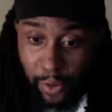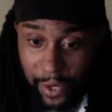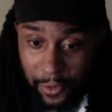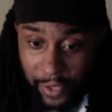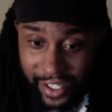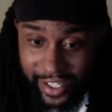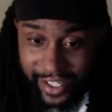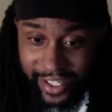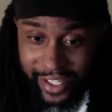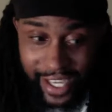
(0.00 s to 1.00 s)
way,
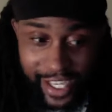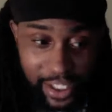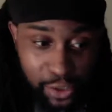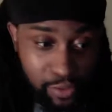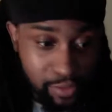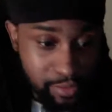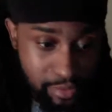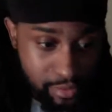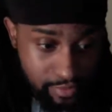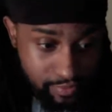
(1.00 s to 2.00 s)
and you
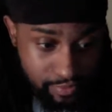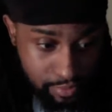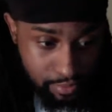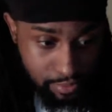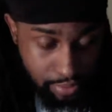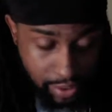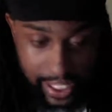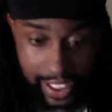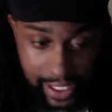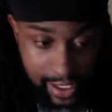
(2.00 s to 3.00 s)

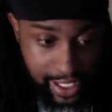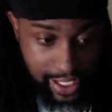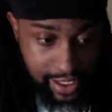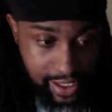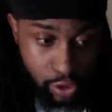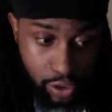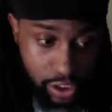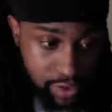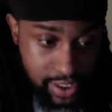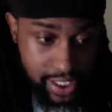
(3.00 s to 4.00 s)
play it or you
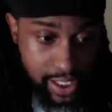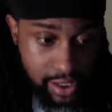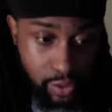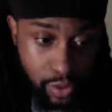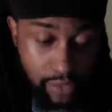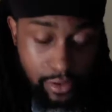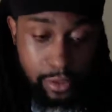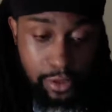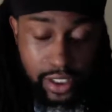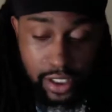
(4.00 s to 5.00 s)
sing to whatever
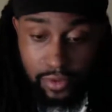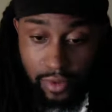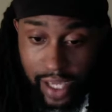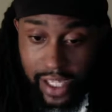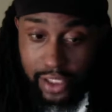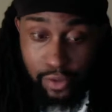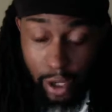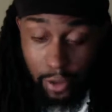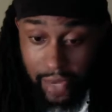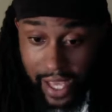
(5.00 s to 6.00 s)
music you write, you
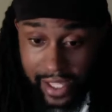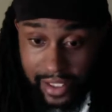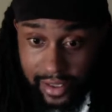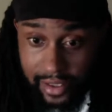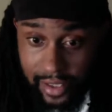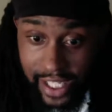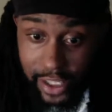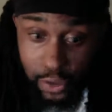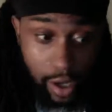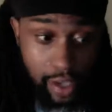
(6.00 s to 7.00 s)
own that. And
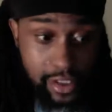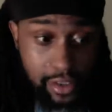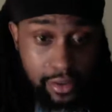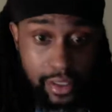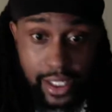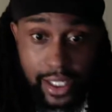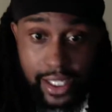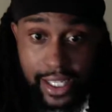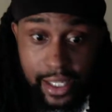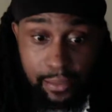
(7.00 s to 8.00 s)
you also
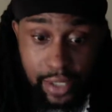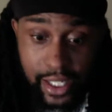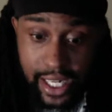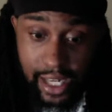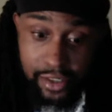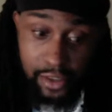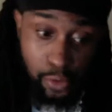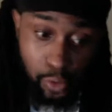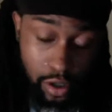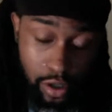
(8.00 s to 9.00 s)
can put it out to the
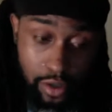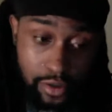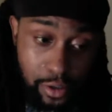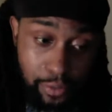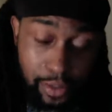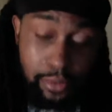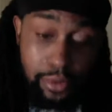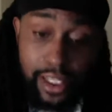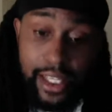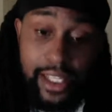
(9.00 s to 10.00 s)
world so people
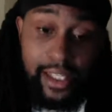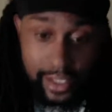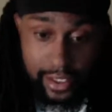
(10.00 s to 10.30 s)
can listen